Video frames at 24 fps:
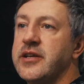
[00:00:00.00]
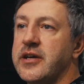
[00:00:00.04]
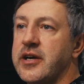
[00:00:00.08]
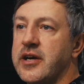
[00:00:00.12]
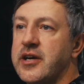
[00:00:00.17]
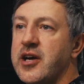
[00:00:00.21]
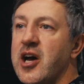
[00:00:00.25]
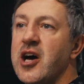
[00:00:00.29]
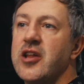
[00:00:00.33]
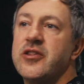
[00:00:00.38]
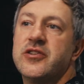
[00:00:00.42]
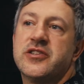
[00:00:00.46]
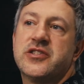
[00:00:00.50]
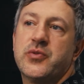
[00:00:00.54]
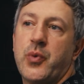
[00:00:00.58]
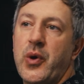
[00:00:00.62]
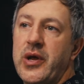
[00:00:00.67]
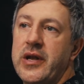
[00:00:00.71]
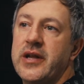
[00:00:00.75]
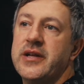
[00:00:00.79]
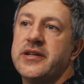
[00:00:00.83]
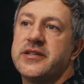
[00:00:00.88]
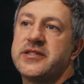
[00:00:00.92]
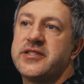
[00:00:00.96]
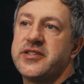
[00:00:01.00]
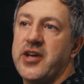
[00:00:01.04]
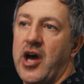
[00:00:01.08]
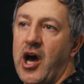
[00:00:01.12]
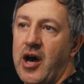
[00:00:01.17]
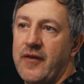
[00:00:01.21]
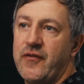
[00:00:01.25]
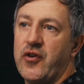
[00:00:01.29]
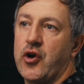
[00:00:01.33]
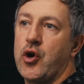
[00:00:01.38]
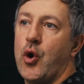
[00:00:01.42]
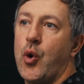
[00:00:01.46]
the sweetness
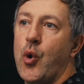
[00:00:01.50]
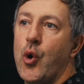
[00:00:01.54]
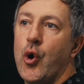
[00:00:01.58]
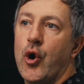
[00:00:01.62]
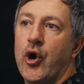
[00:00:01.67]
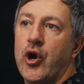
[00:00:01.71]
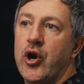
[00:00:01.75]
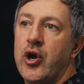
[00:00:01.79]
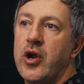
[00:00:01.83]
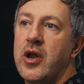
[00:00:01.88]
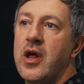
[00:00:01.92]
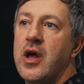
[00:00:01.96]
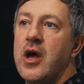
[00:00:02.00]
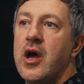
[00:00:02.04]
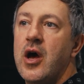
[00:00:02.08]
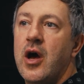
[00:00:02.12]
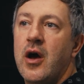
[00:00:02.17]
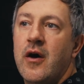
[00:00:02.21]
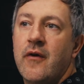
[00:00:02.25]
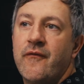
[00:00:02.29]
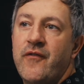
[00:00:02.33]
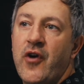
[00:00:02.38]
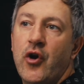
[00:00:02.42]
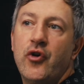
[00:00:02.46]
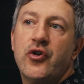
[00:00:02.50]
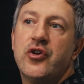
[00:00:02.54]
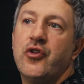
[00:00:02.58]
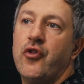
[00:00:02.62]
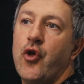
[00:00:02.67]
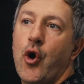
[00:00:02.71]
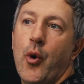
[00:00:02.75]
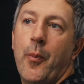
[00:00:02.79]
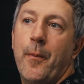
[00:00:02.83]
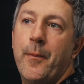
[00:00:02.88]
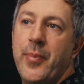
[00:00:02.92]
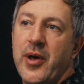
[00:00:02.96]
of the corn, fairly
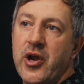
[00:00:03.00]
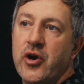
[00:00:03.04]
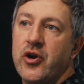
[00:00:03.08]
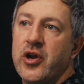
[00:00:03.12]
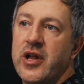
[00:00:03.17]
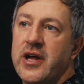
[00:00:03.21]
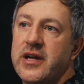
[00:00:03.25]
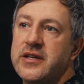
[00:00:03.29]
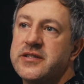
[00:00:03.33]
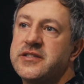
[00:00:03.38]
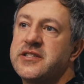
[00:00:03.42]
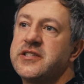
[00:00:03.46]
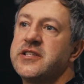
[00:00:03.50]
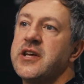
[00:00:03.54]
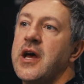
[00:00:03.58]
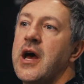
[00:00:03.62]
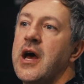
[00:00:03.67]
low bitterness,